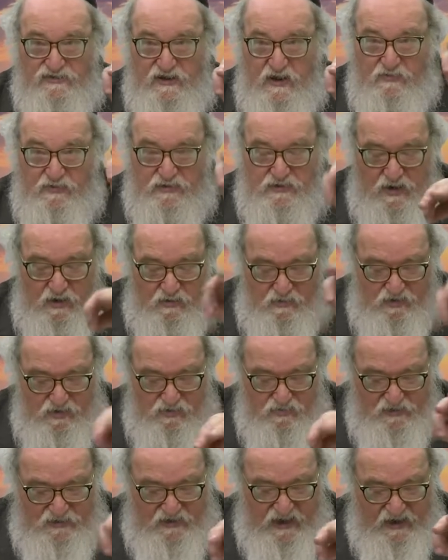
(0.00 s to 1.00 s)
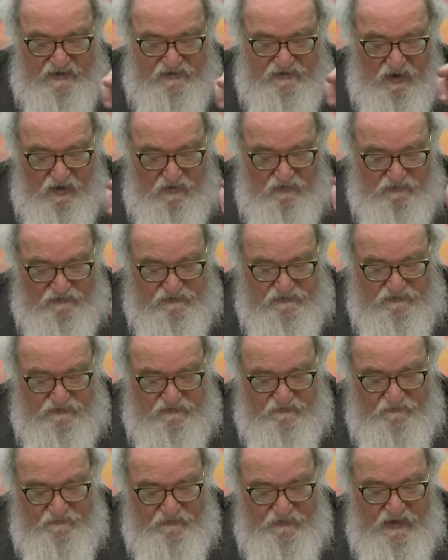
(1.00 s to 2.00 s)
secretary who would take
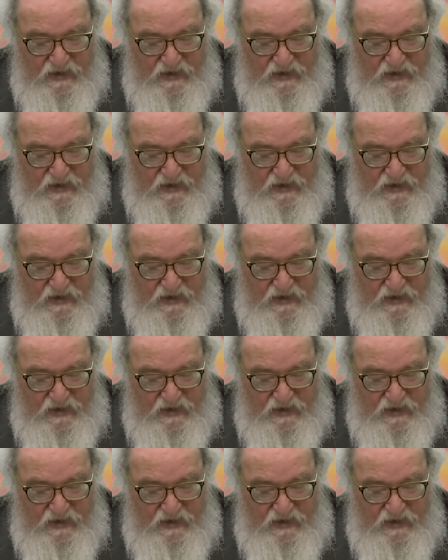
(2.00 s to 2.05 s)
notes.